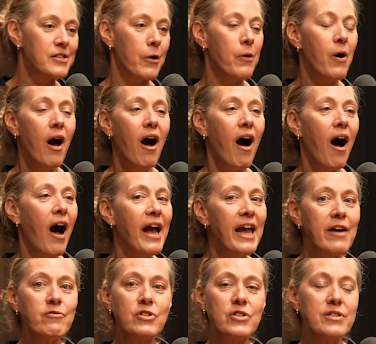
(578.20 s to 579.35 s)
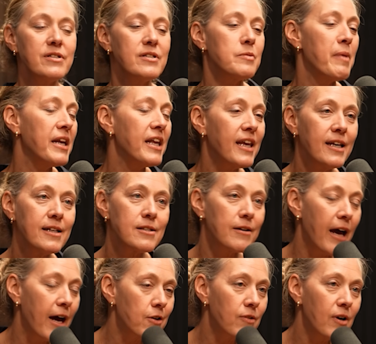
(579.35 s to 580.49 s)
So I have just as many kids
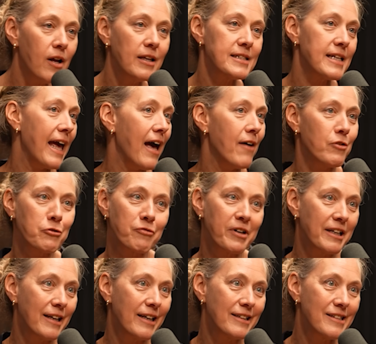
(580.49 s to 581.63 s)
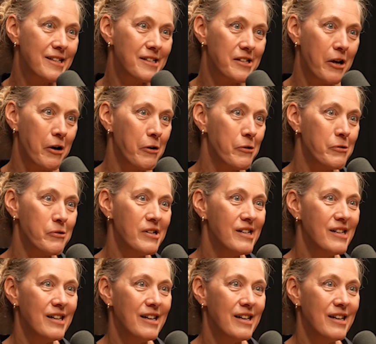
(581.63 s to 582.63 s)
on Adderall as I have on Ritalin. So